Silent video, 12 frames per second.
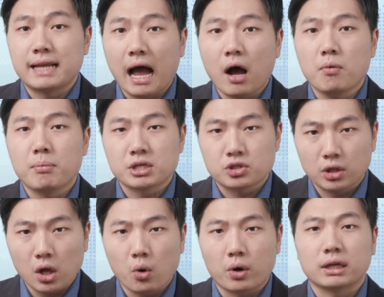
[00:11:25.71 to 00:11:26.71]
now much
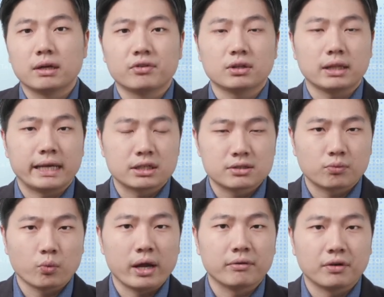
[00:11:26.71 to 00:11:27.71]
lower given the latest
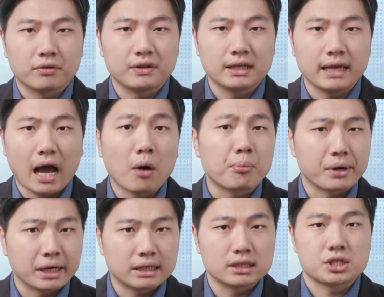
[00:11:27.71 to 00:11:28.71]
wave of the
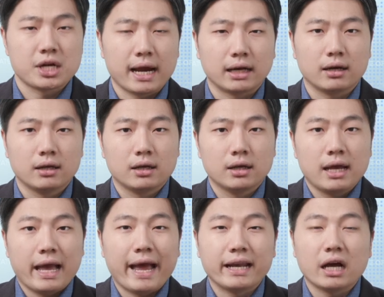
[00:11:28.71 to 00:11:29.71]
outbreak in China.
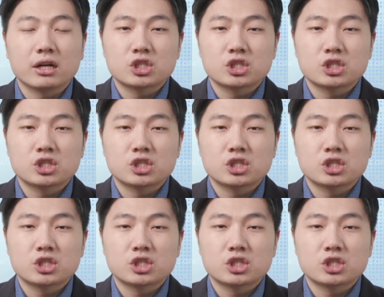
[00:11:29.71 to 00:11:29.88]
And a